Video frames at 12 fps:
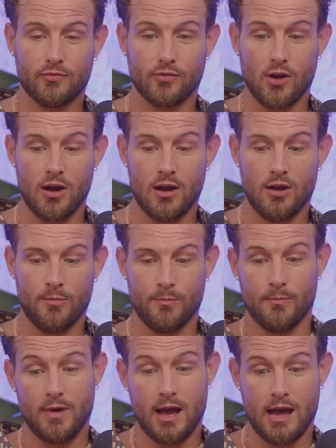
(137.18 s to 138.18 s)

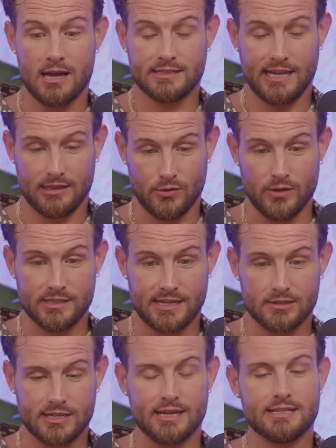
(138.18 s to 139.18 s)
from St. Louis,
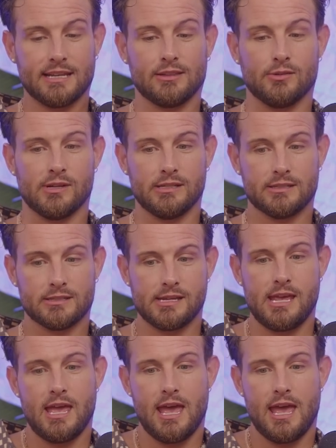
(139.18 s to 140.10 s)
outside of St. Louis.